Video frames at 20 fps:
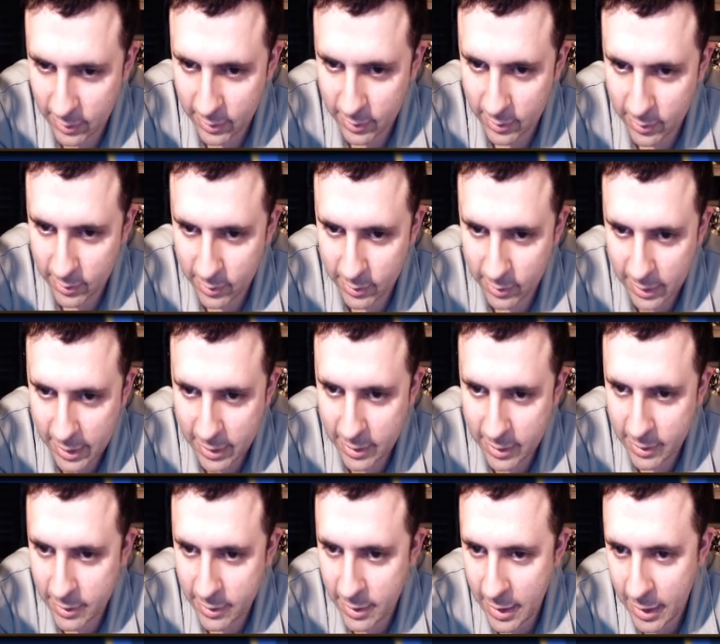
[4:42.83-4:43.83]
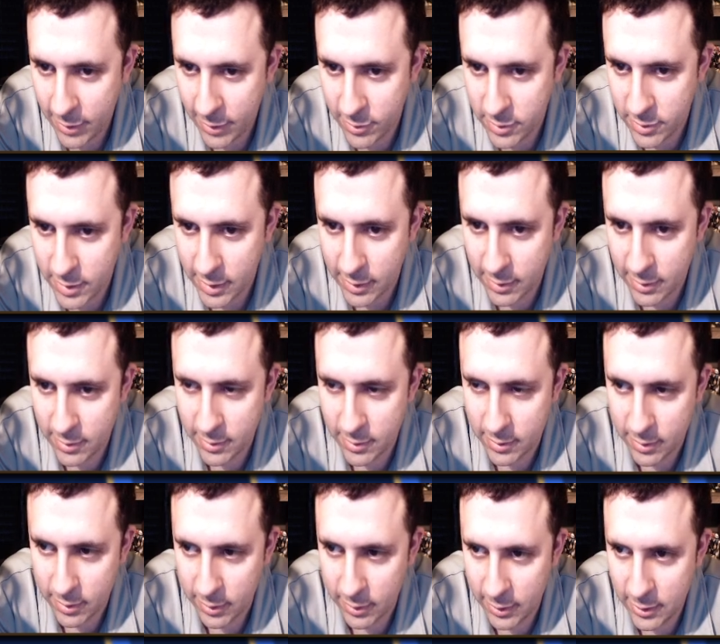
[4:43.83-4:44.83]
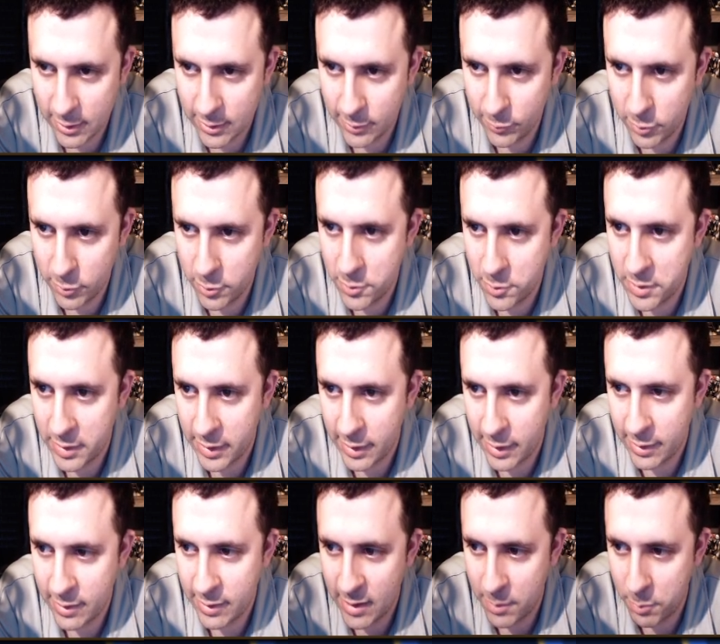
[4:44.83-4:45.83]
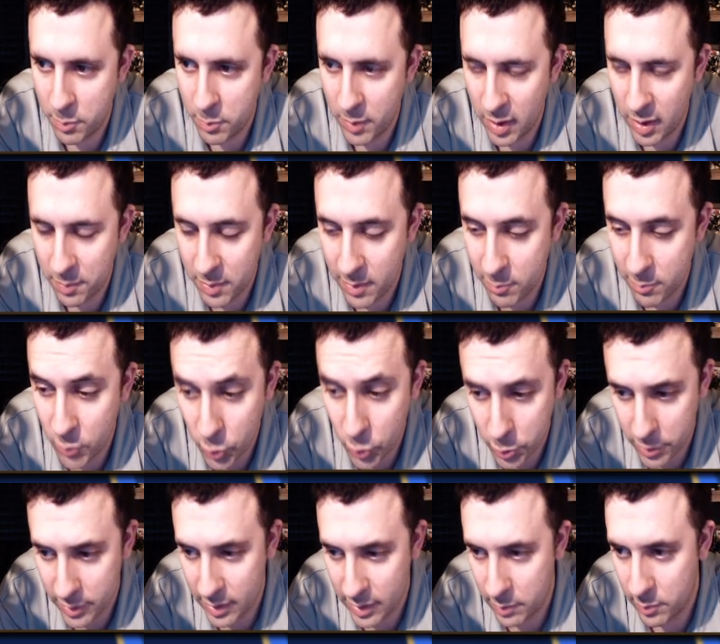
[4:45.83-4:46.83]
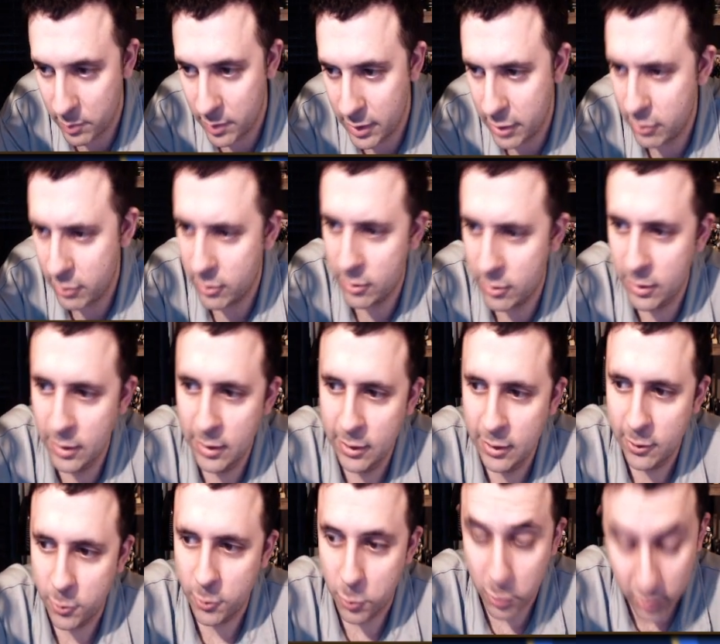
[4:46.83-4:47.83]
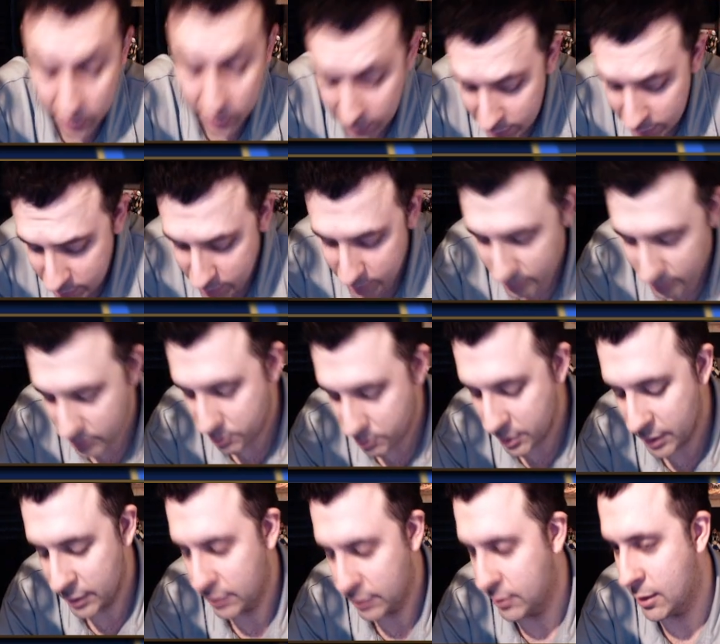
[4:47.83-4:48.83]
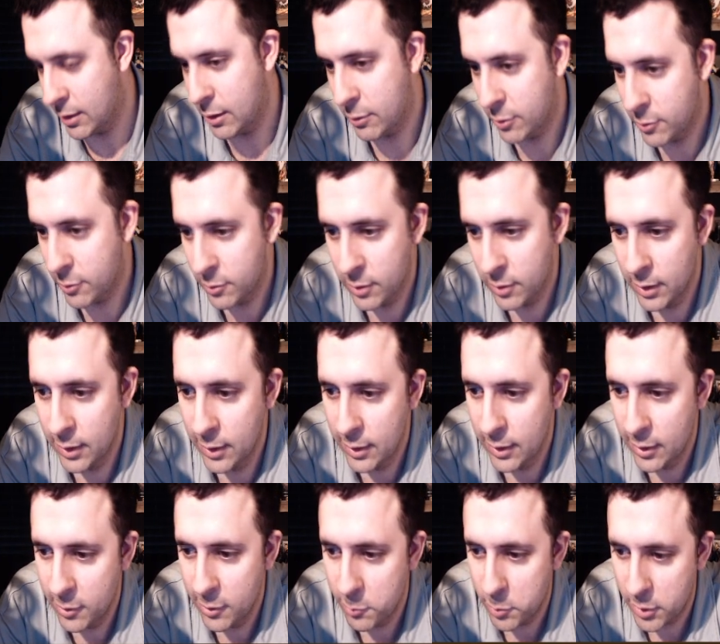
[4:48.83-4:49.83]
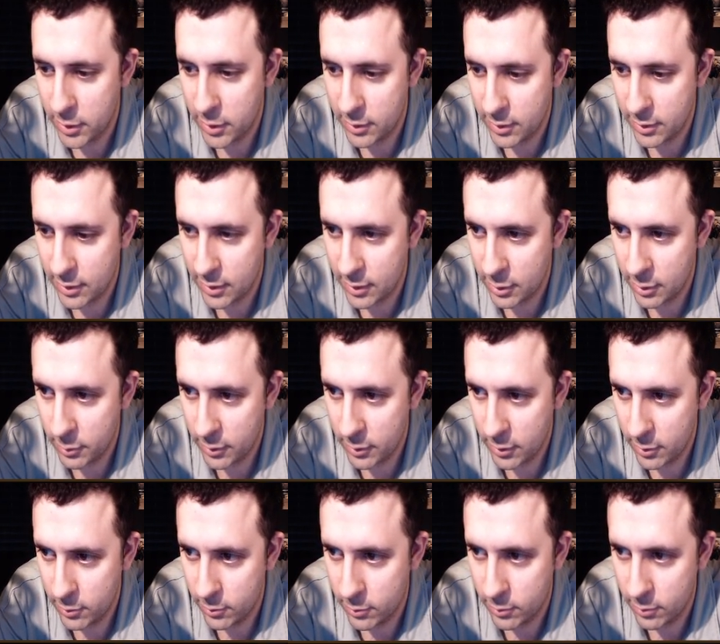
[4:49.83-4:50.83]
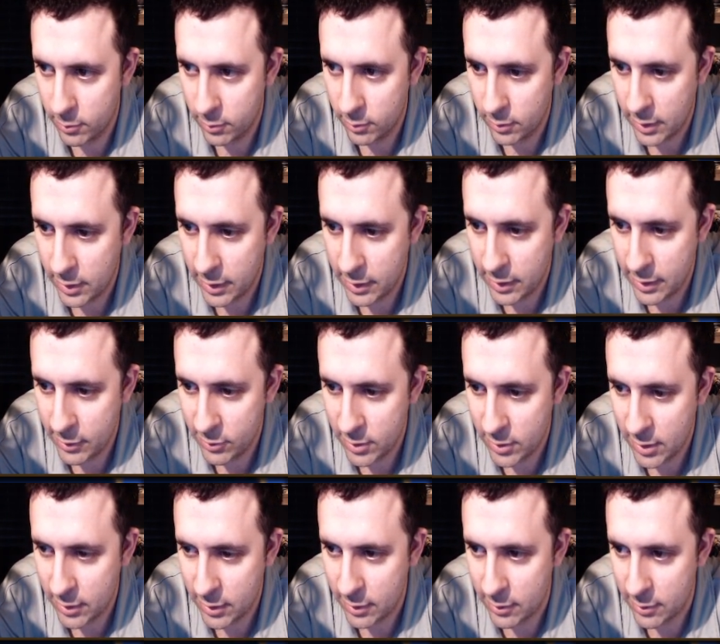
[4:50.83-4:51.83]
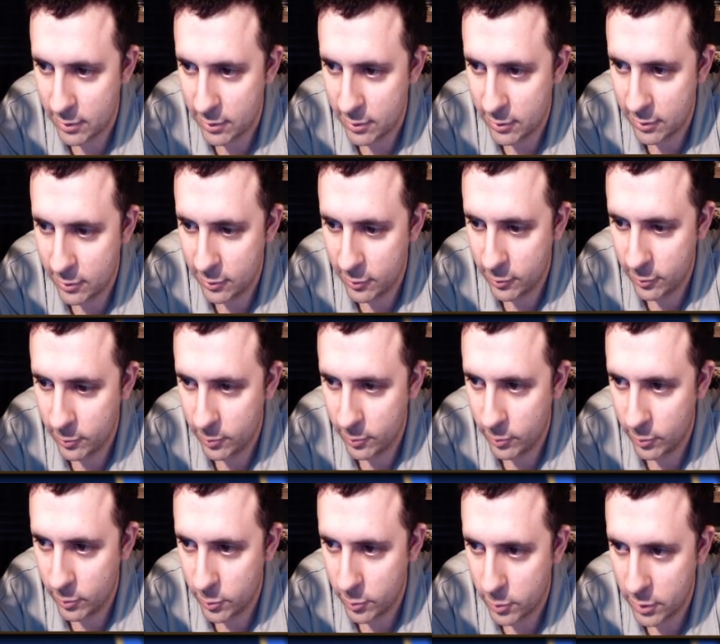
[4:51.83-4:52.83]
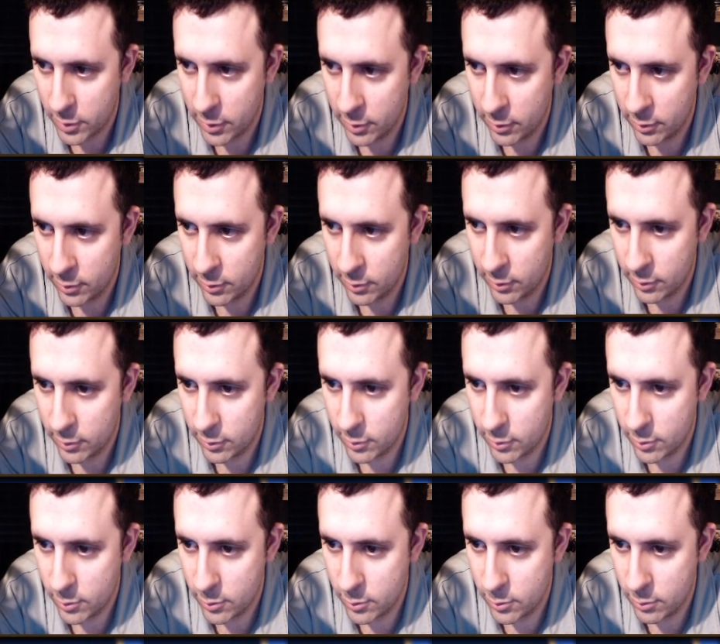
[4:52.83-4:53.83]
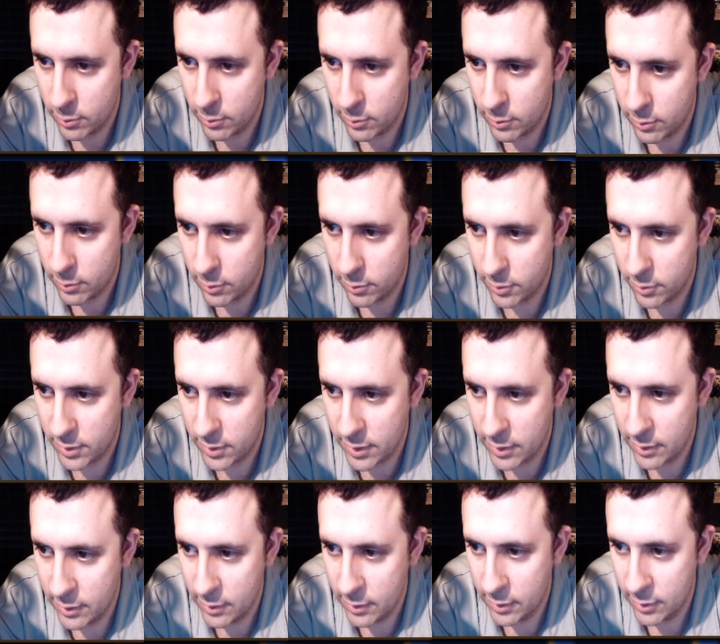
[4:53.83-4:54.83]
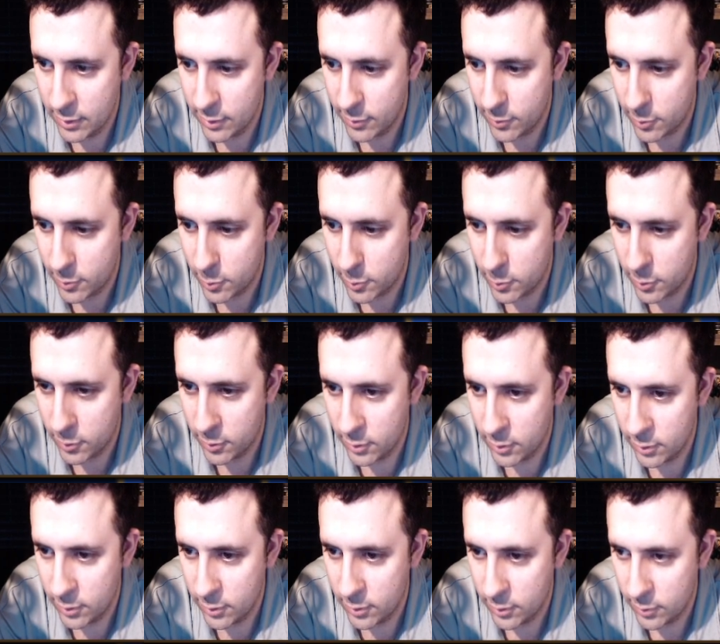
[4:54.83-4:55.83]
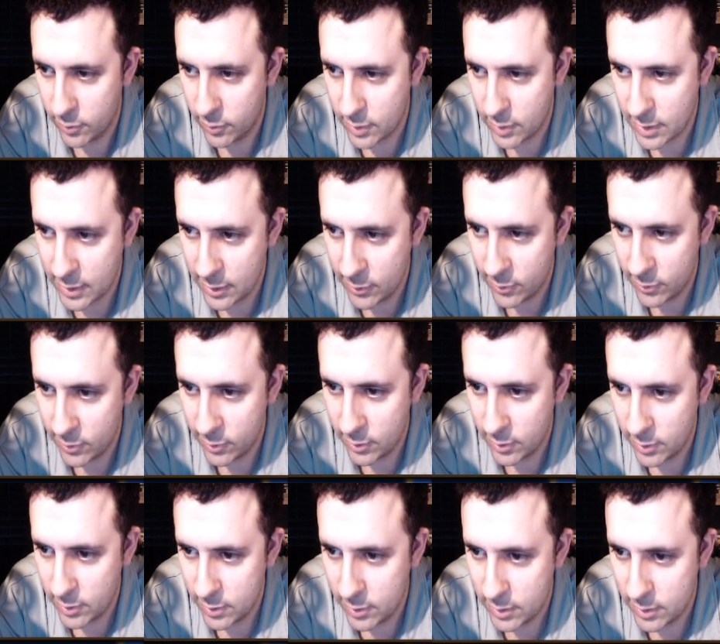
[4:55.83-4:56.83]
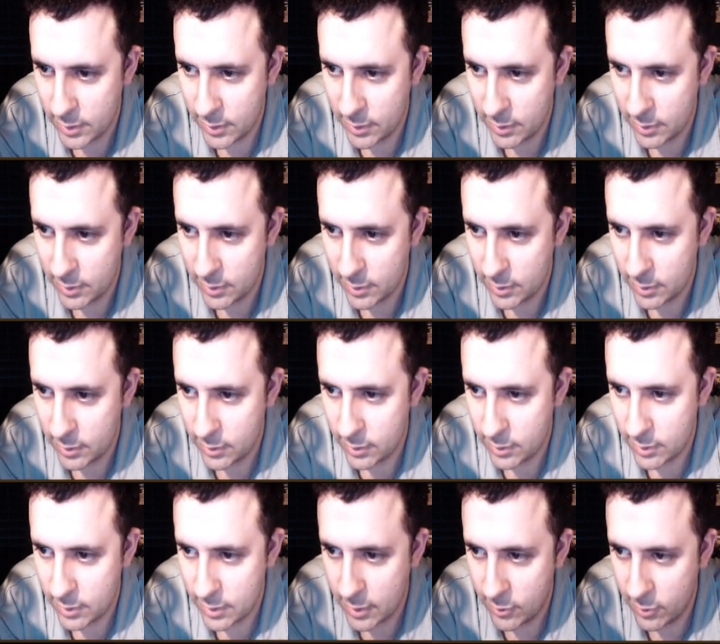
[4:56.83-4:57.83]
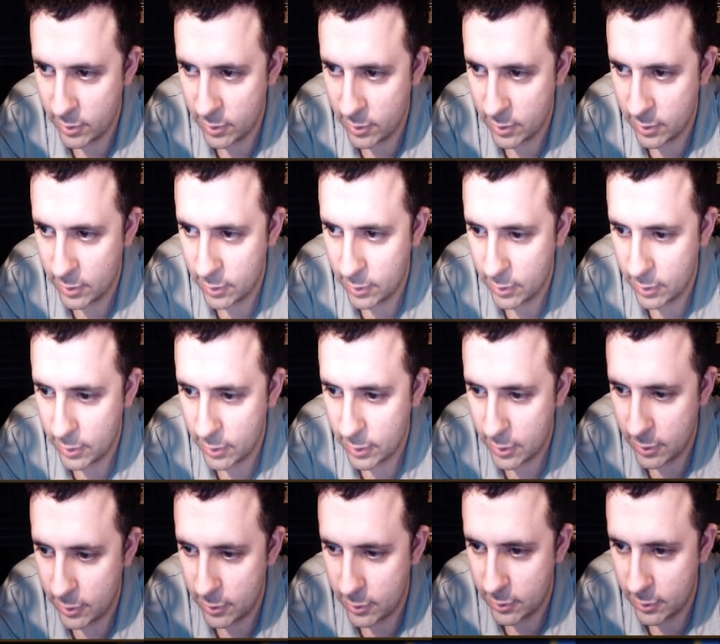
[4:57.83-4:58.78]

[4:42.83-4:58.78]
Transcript: uh, eight and a half seconds, at least if you're using app maybe more on emulator or less, depending, I don't know. But uh, here we go, eight and a half seconds. One, two, three, four, five, six, seven, eight.